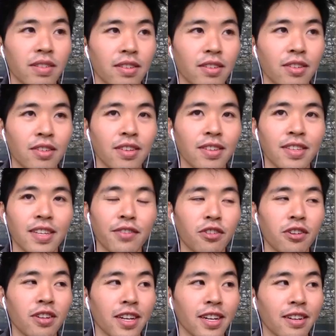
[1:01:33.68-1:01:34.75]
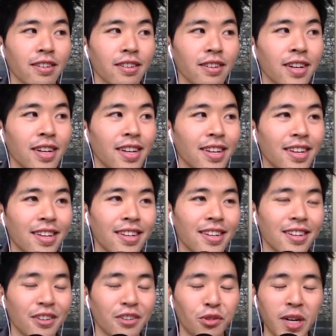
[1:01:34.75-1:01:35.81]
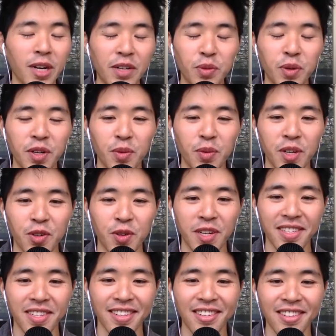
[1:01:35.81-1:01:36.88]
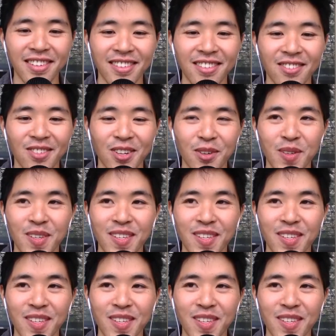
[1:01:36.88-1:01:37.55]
It's never like a direct one-to-one translation. There's always